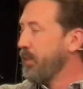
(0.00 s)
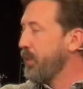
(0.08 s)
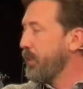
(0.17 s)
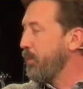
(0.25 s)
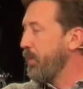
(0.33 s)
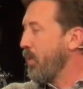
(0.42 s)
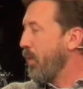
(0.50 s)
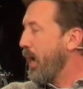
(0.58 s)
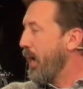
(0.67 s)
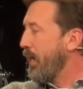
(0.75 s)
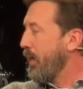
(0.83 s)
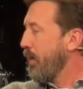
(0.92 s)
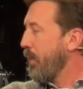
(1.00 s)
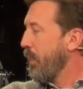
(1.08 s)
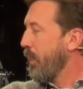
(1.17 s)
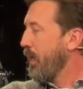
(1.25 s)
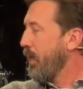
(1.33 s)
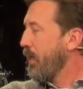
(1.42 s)
Just to be quiet.
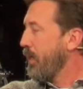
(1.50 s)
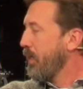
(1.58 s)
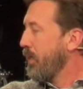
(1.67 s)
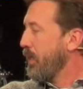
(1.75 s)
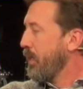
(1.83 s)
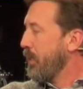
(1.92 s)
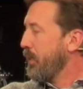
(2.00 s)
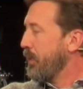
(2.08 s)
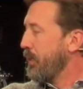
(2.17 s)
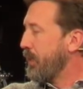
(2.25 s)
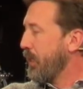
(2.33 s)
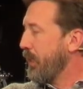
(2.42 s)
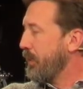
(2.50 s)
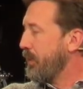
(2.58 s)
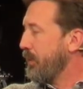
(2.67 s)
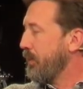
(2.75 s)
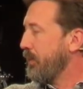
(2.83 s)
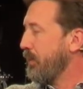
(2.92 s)
Just to
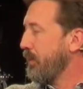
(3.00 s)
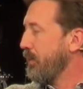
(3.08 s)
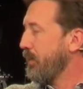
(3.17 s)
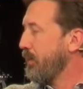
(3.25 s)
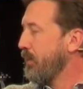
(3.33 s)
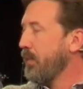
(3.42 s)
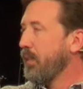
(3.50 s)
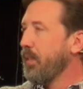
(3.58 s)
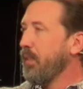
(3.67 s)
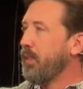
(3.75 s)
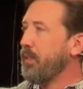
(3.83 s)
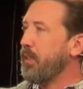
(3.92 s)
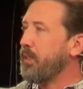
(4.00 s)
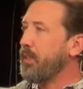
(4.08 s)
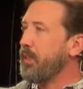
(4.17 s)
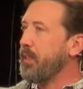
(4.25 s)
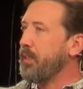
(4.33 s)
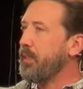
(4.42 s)
listen.
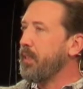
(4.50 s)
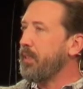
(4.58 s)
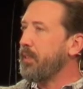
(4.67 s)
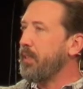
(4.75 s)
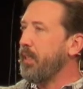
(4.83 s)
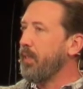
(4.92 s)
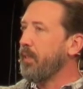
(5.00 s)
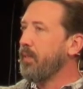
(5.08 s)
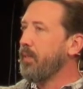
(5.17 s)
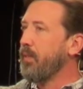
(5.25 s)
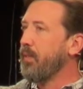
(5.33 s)
Just to sit still.